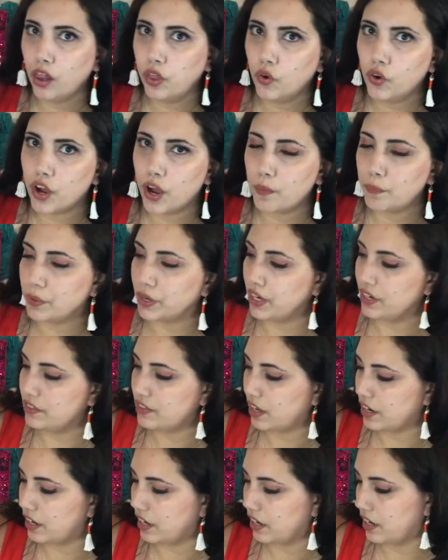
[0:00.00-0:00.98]
Look how pretty
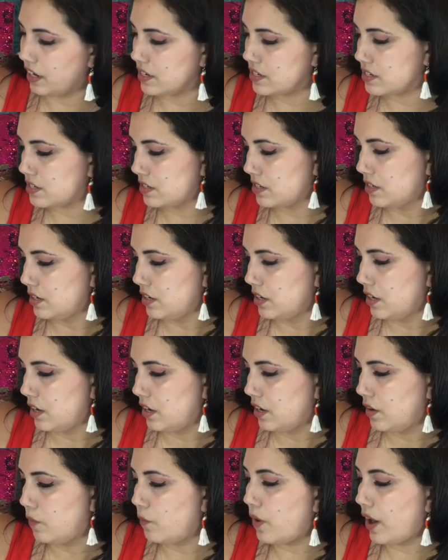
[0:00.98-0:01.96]
that is.
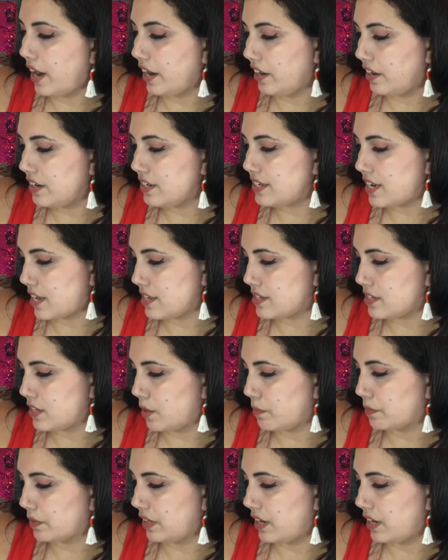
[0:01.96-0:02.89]
Wired desktop